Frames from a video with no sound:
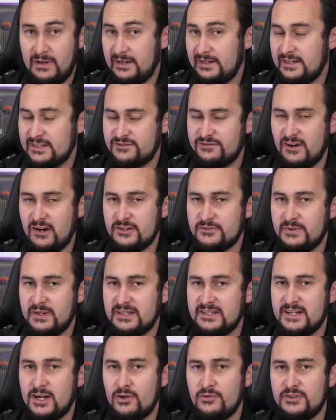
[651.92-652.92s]
But as far as we
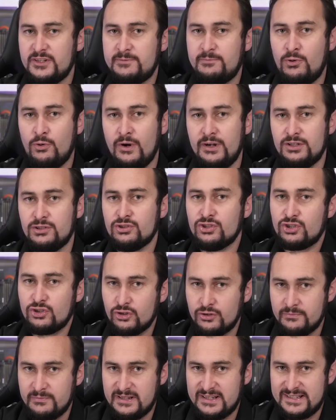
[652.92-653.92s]
can tell at this point, you
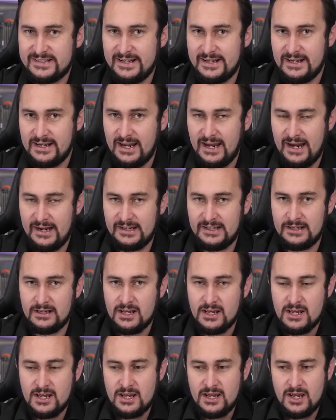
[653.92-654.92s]
shouldn't be seeing any